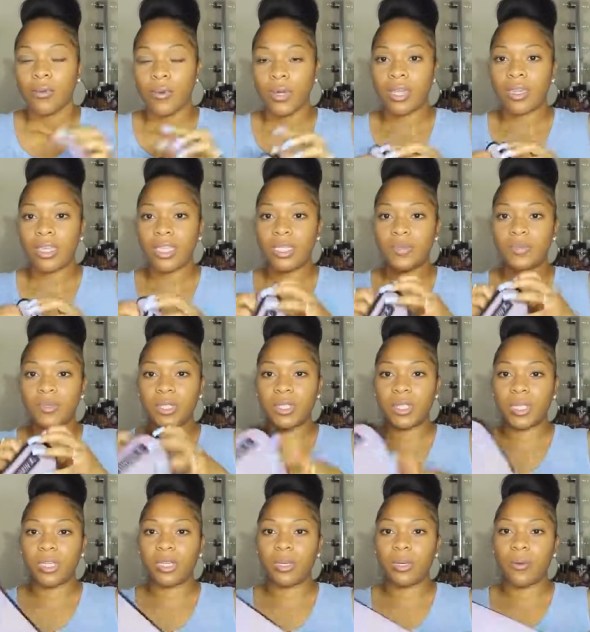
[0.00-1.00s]
With this
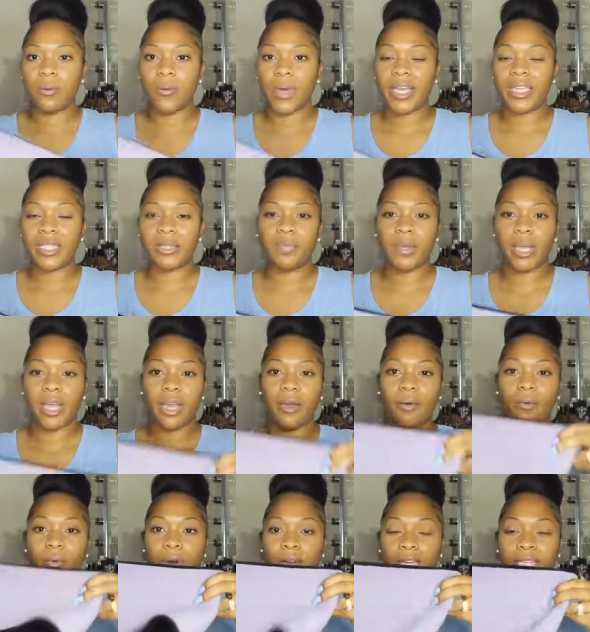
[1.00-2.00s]
particular
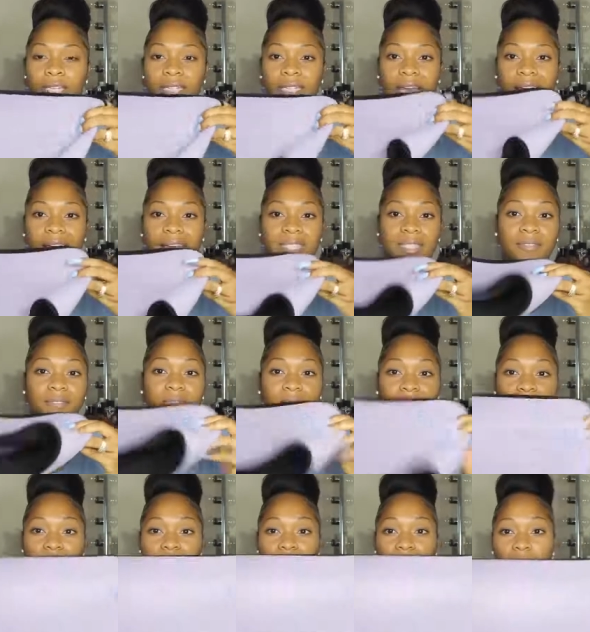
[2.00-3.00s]
waistband, one size
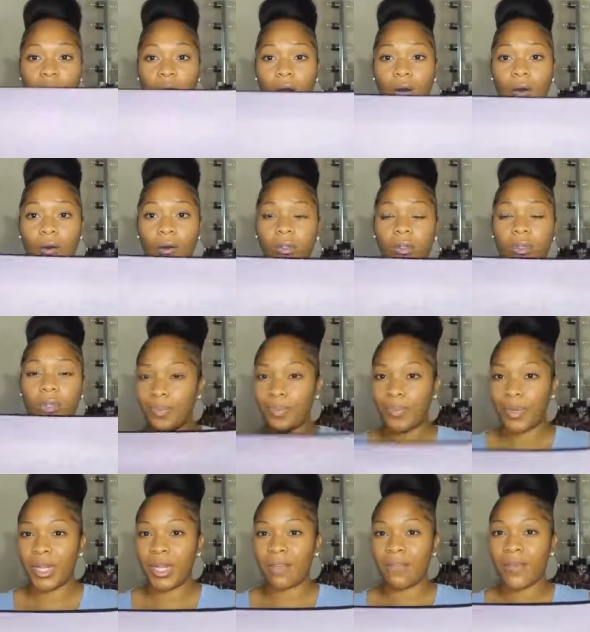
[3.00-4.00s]
fits all,
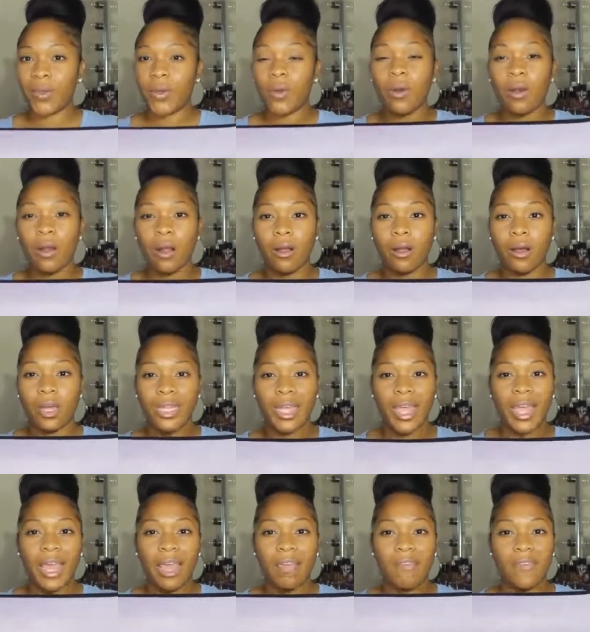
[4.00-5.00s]
but if you are on the
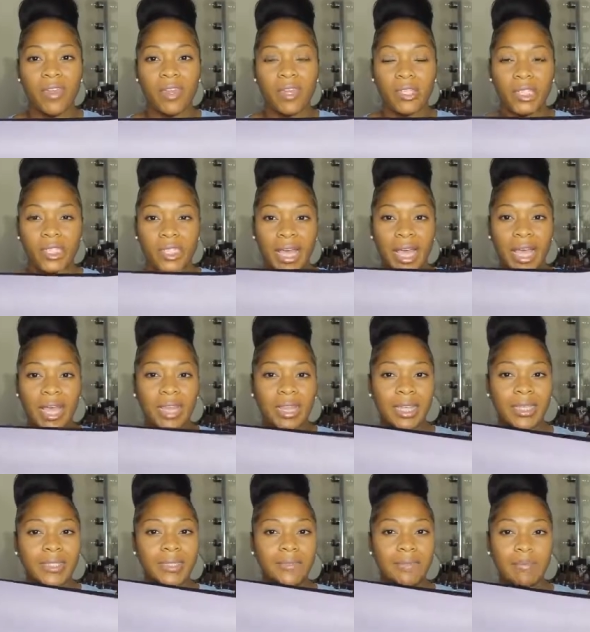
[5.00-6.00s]
heavier side,
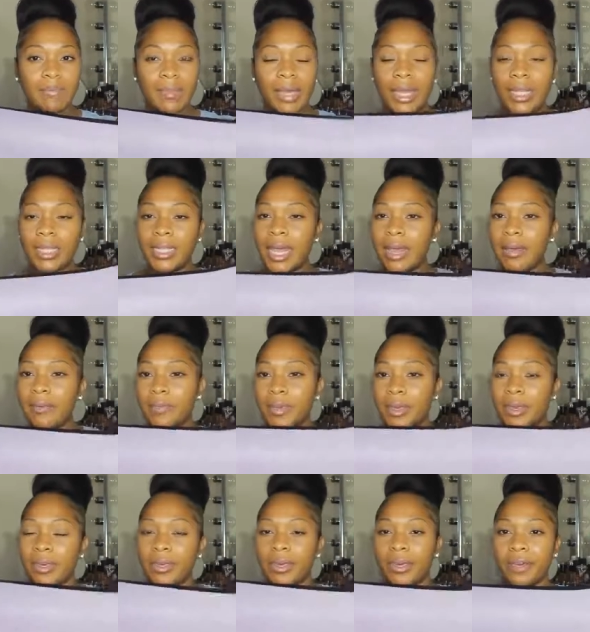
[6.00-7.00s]
this may not
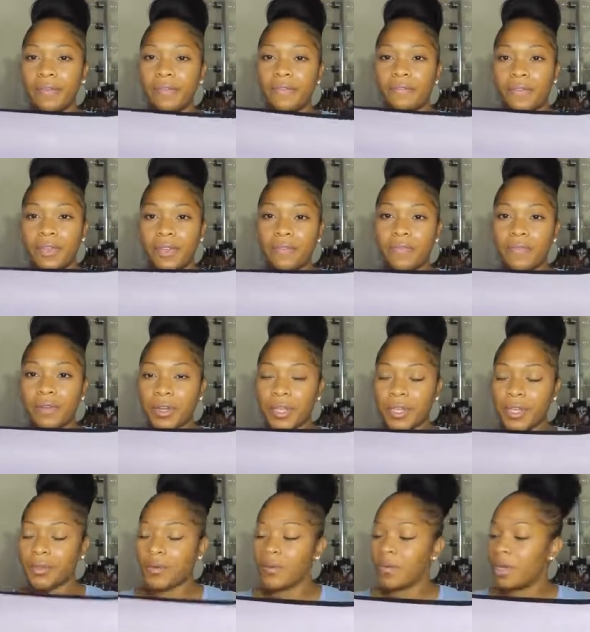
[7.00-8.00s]
be a good fit for
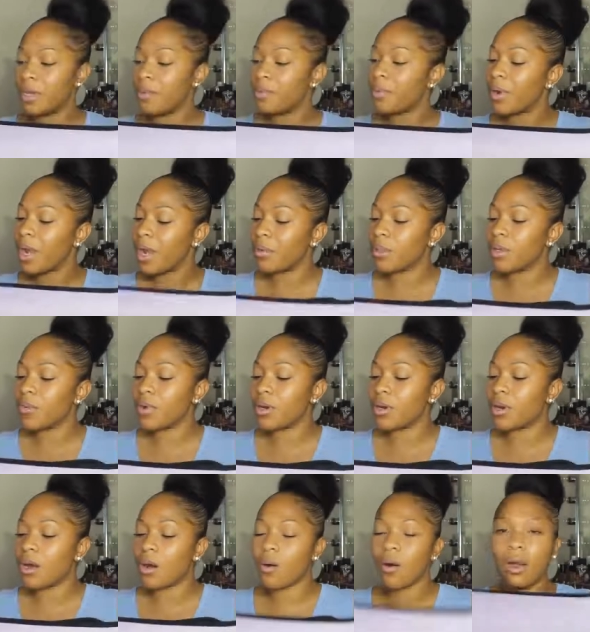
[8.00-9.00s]
you. It probably
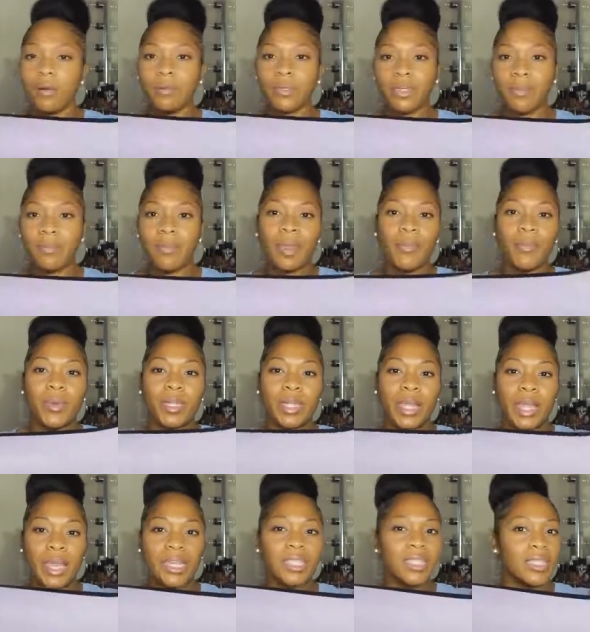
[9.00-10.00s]
will go up to maybe
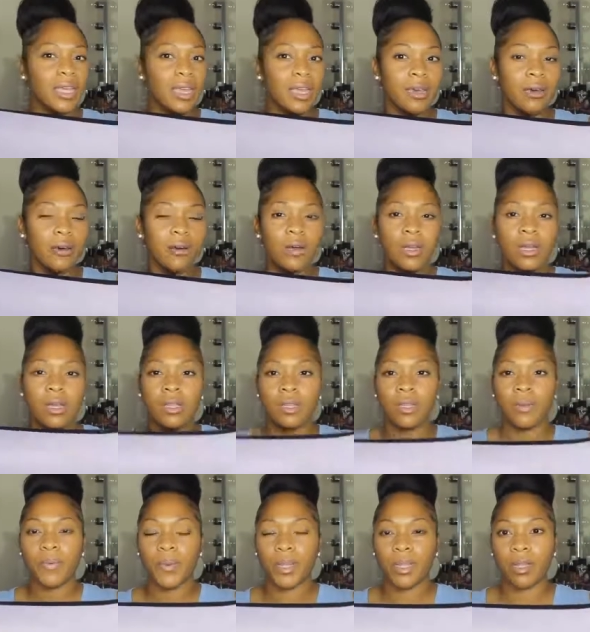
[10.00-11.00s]
an XL,
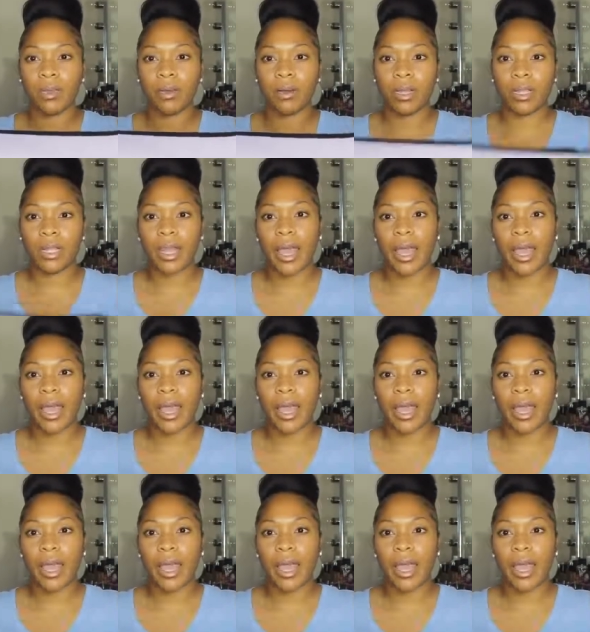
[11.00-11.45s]
depending on